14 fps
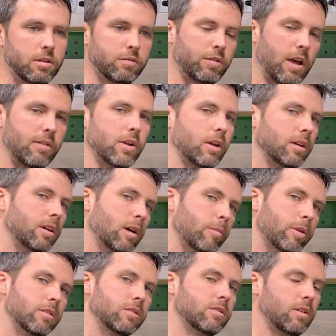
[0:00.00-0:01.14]
5.9
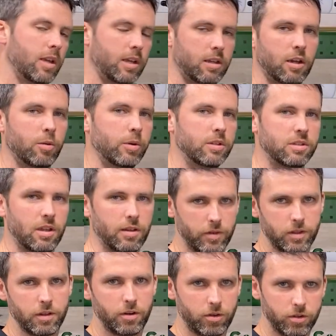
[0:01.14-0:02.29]
Cummins and
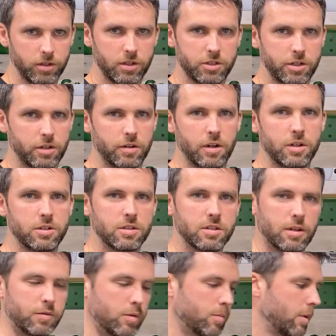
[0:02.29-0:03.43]
LB7, the earliest generations
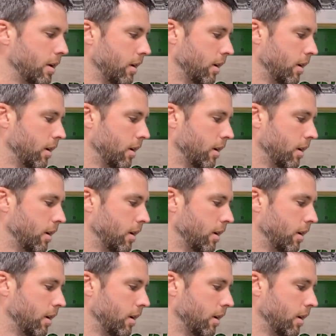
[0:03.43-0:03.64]
of them,